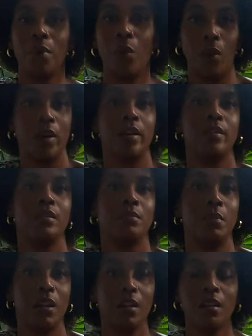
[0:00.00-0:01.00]
Awareness
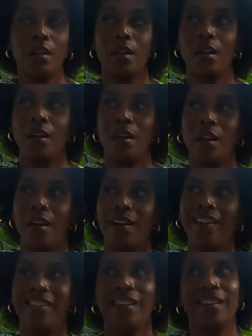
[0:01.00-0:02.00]
Month.
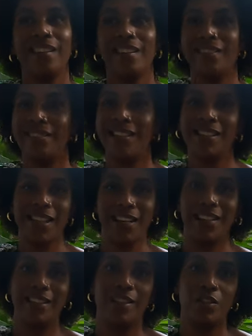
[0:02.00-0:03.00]
I think these kind
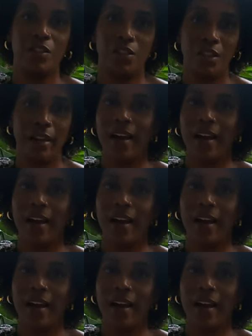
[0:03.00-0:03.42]
of days you should